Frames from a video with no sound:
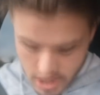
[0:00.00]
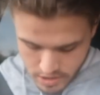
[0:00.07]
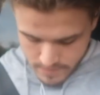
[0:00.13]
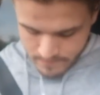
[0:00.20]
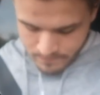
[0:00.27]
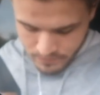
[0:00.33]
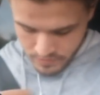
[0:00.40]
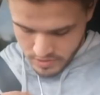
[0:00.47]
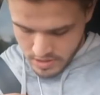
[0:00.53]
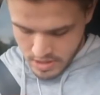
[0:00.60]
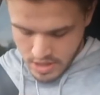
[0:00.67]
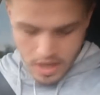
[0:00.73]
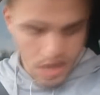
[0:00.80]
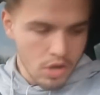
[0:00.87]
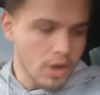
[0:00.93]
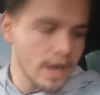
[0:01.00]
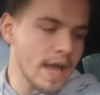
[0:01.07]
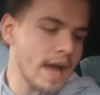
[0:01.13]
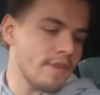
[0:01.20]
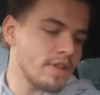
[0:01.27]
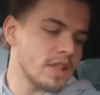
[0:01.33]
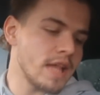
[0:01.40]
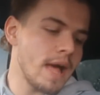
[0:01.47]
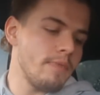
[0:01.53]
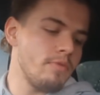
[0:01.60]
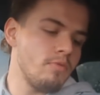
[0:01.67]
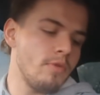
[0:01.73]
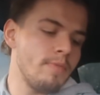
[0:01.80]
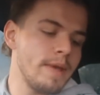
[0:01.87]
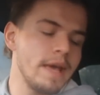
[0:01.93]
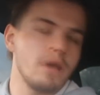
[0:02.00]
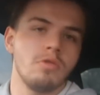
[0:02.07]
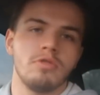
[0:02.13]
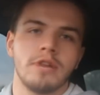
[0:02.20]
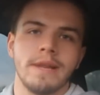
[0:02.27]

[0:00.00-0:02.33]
So I'm going to have a salmon with bagel,